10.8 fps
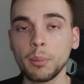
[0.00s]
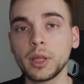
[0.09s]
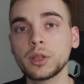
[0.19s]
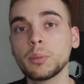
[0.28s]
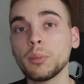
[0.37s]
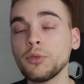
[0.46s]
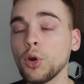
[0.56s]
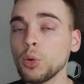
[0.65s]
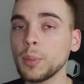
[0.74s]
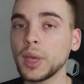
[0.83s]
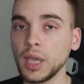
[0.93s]
But
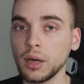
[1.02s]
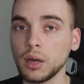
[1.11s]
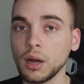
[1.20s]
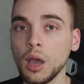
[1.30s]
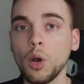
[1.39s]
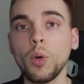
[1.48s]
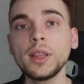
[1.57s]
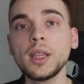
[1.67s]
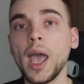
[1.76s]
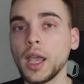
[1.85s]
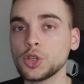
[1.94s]
before we begin,
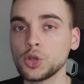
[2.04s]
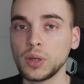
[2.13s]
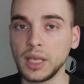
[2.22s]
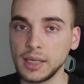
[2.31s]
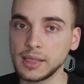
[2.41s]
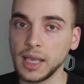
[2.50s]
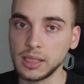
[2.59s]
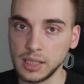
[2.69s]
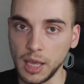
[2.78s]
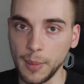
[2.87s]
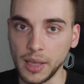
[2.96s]
what actually is a
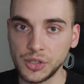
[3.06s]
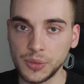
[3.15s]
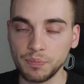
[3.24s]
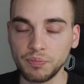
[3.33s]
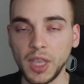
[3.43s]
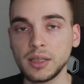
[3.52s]
CMS?